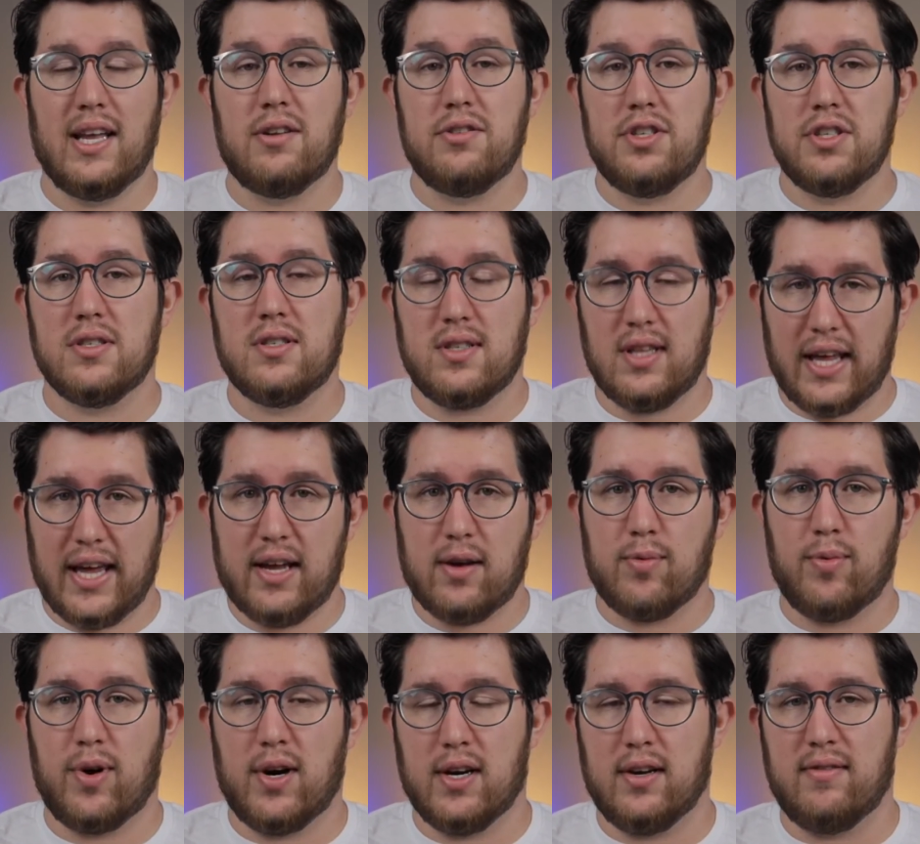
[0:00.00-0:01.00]
Now, just
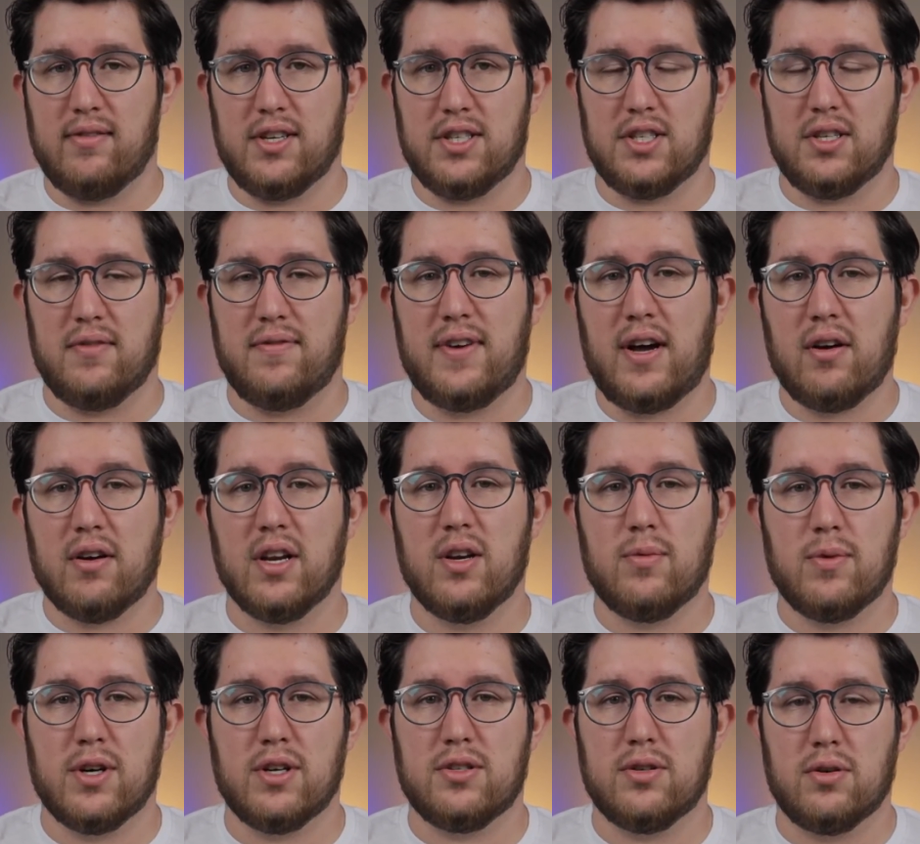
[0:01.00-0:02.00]
like WandaVision, Falcon
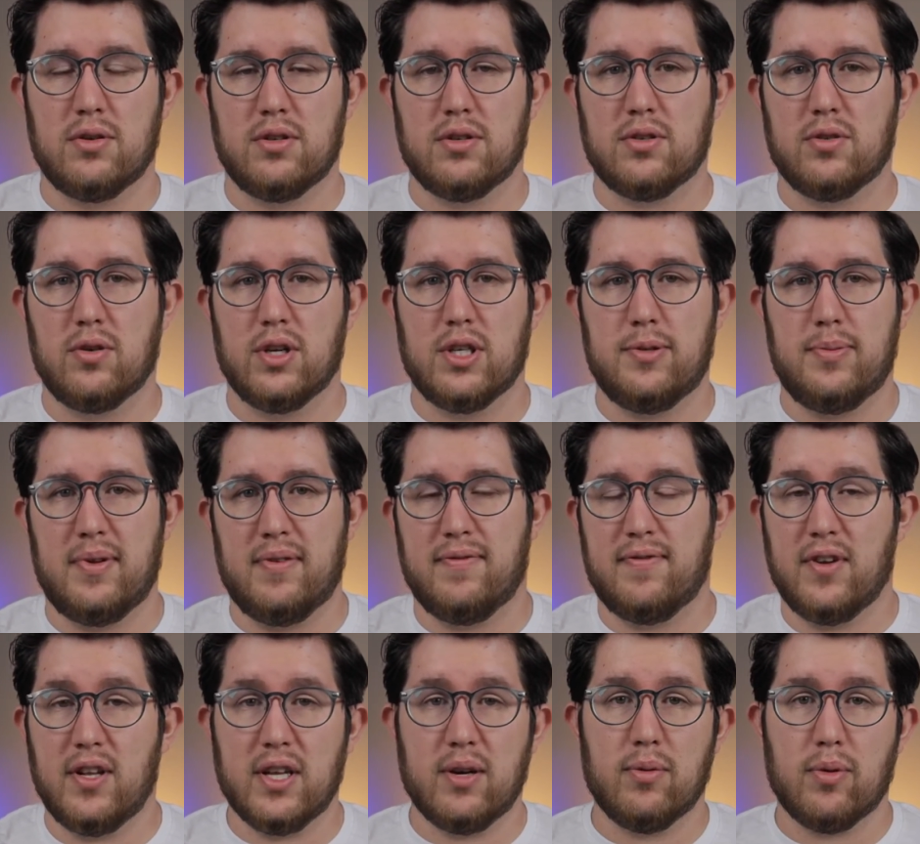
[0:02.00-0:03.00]
and Winter Soldier is going to be
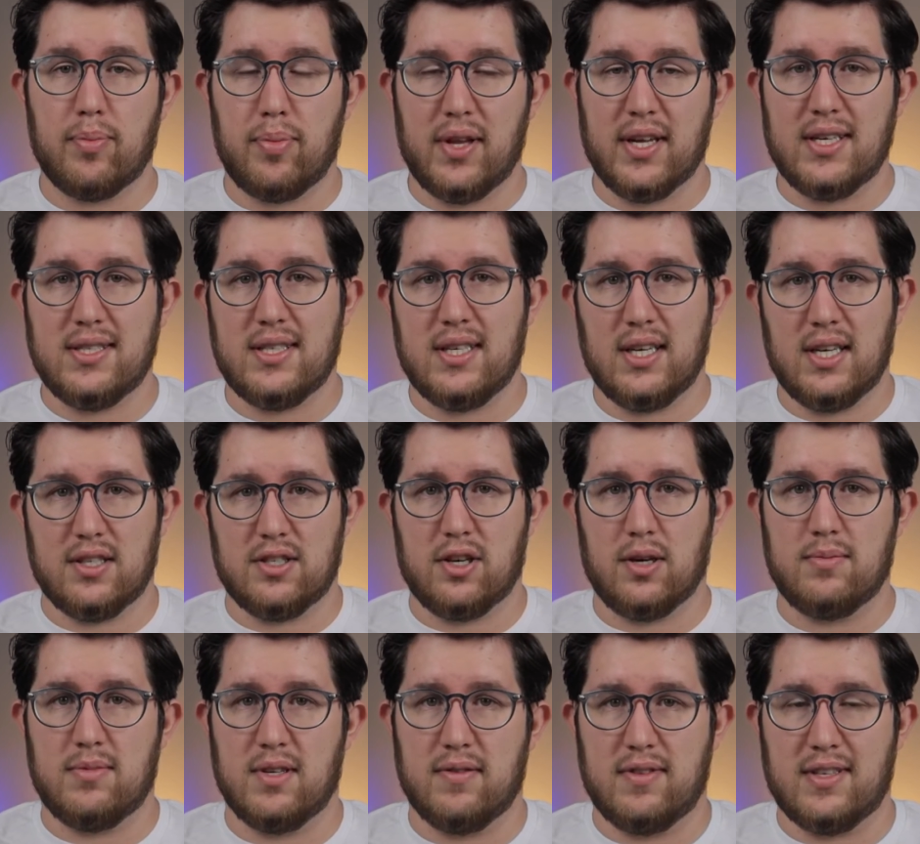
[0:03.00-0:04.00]
fully replacing in
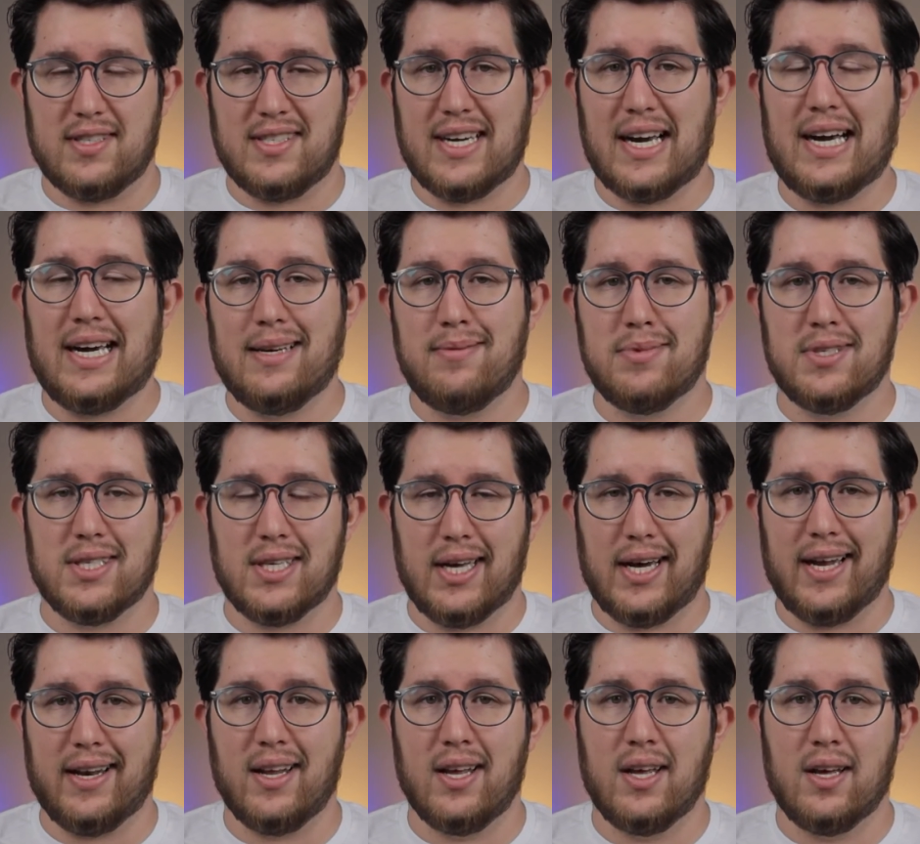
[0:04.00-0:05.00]
terms of the time
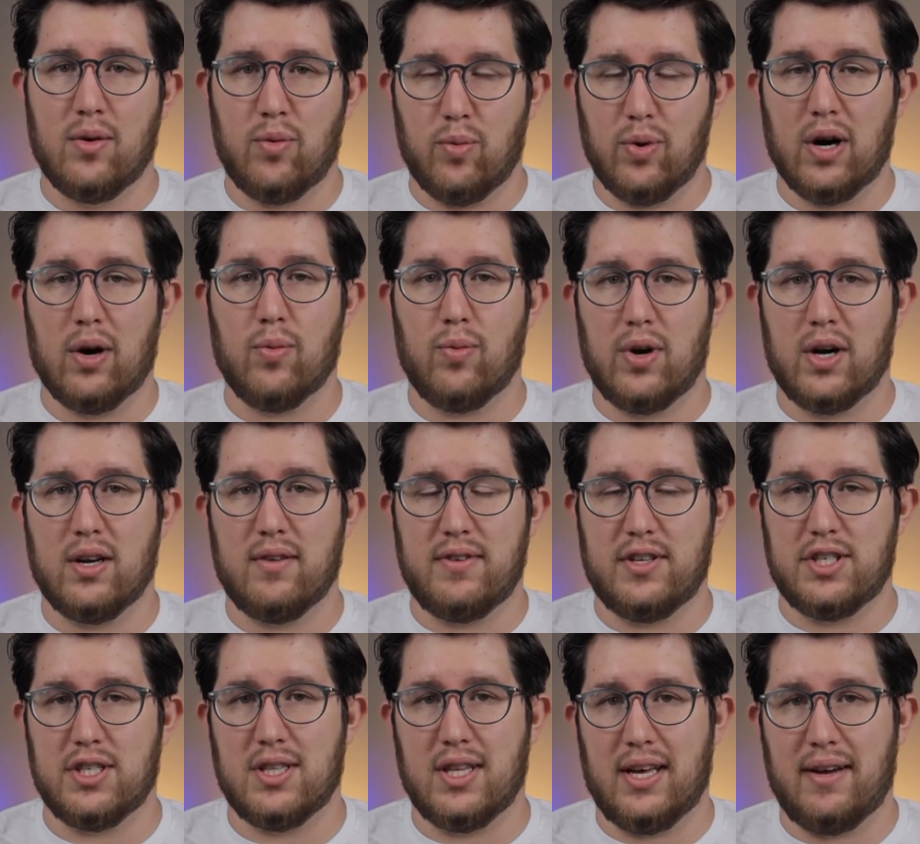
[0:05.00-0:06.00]
slot where
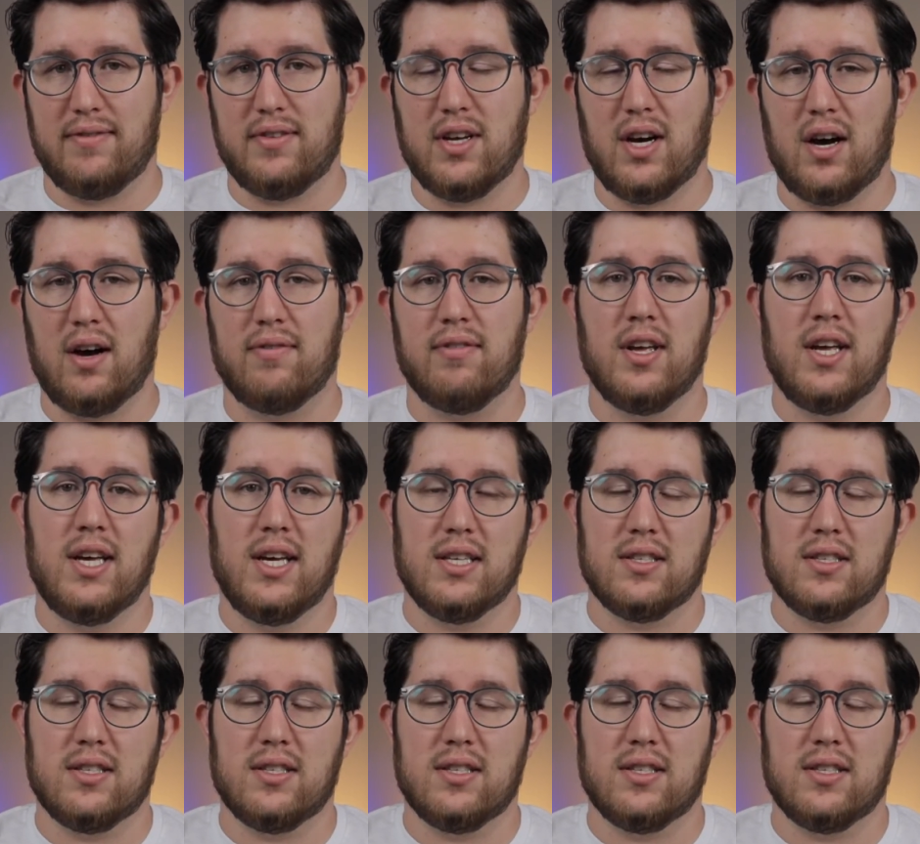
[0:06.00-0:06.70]
WandaVision left off.